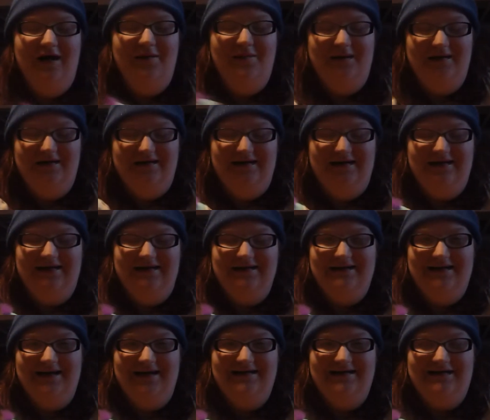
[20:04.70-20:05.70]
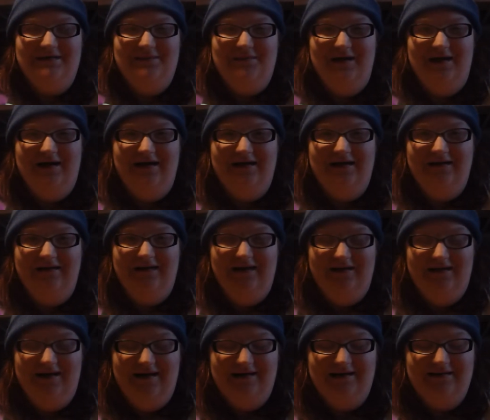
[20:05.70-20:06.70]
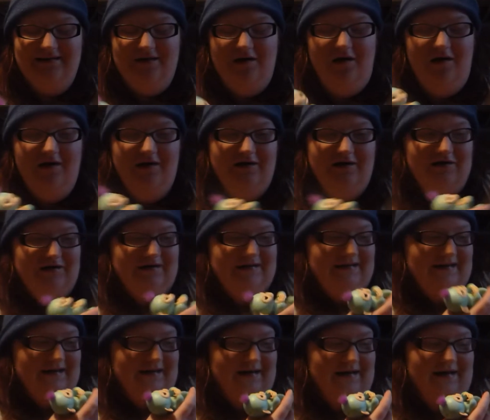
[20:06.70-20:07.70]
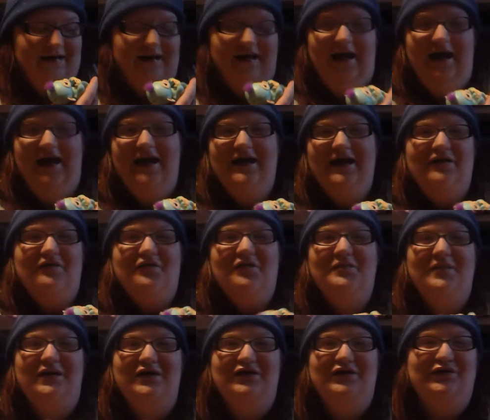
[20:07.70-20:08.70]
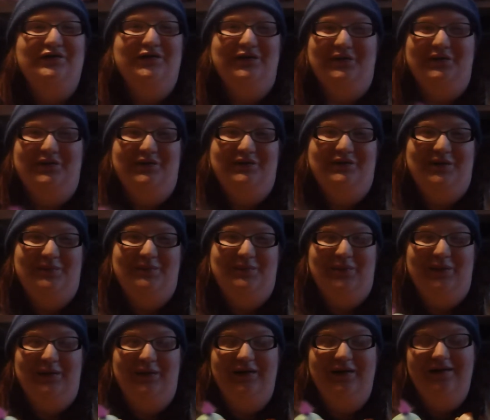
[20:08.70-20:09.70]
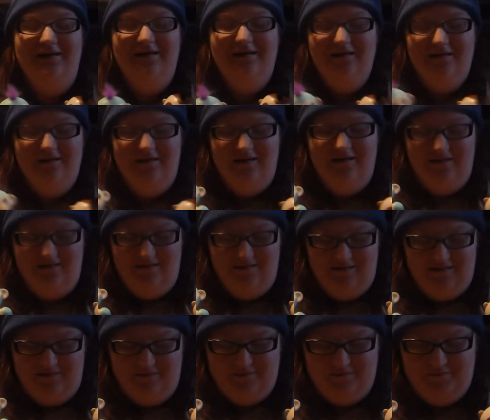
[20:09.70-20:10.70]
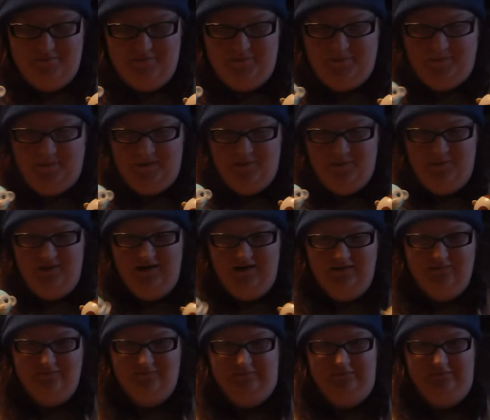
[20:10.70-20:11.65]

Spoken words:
I might take these guys to my, like, next con and just hang it from my shirt or something. But yeah,